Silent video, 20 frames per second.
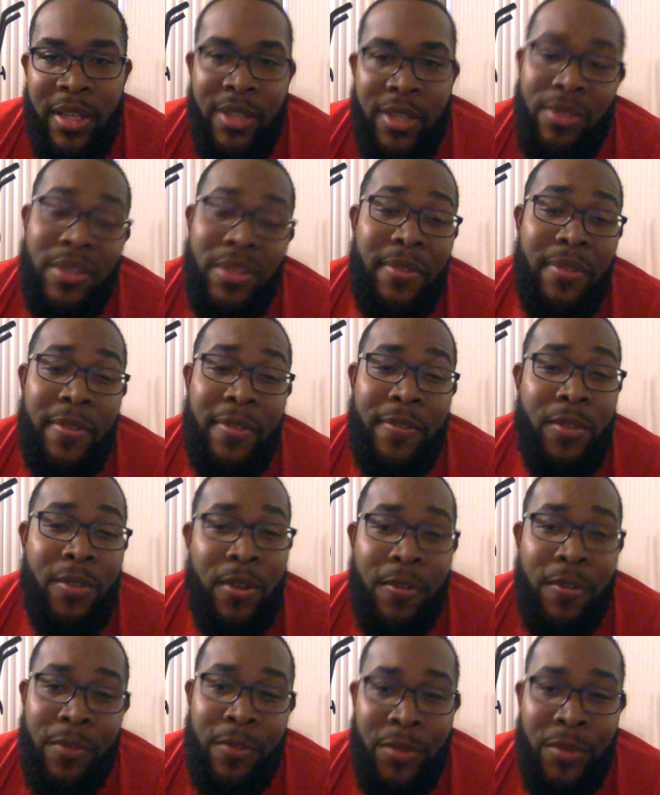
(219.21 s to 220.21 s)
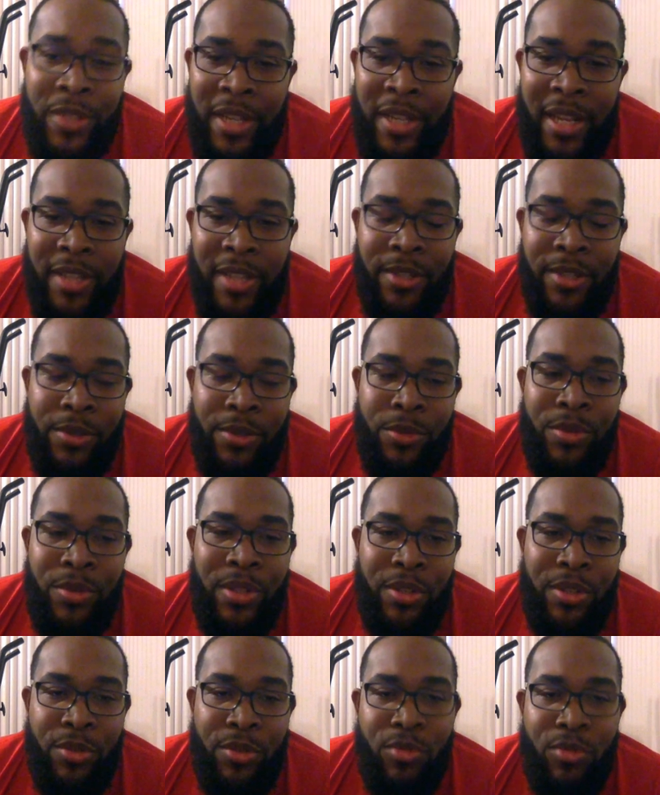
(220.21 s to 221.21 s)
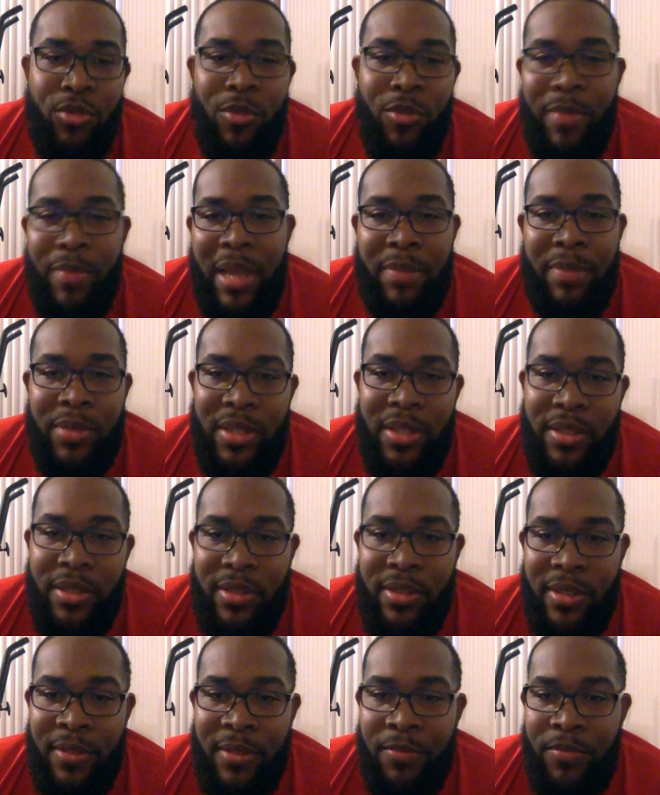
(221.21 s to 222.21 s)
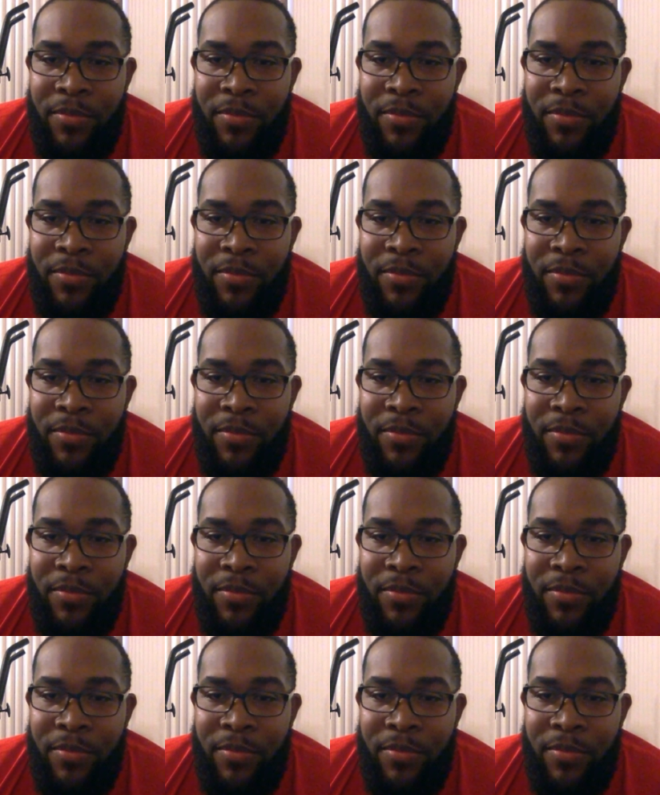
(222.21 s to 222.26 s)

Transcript: So even if you aren't from Chicago, you can Google Maps this.